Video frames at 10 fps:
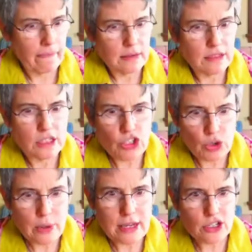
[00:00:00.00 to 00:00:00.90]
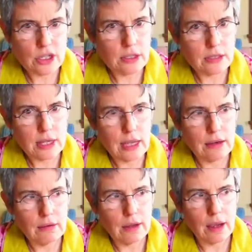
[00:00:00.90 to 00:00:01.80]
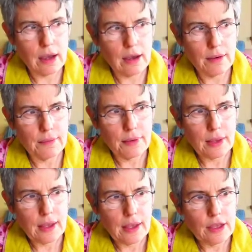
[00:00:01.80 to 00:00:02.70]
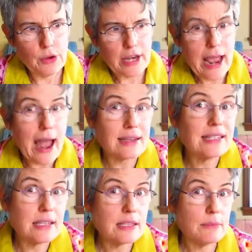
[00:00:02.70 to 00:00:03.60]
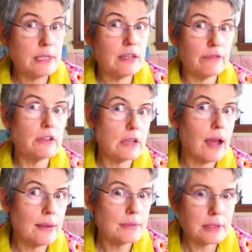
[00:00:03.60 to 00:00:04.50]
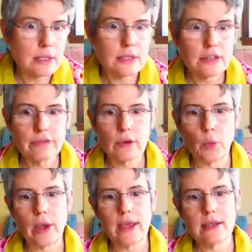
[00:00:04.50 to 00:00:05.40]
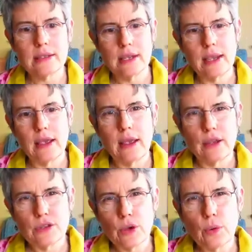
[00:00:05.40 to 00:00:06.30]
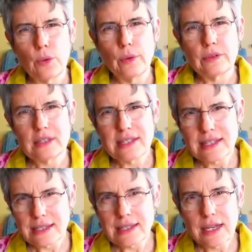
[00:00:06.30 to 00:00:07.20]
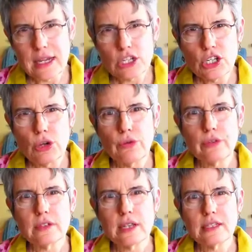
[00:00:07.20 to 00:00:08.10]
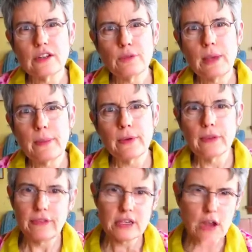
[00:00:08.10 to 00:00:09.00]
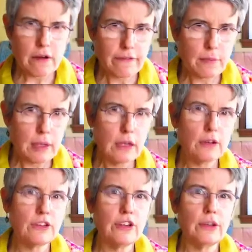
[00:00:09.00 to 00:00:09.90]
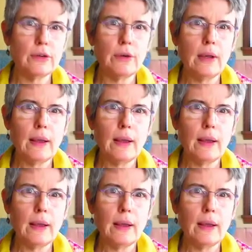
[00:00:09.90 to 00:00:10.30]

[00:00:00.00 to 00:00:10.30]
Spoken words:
situations, and you can access them at different times and in different ways. So since this is an issue for sensitive people, if these aren't familiar to you,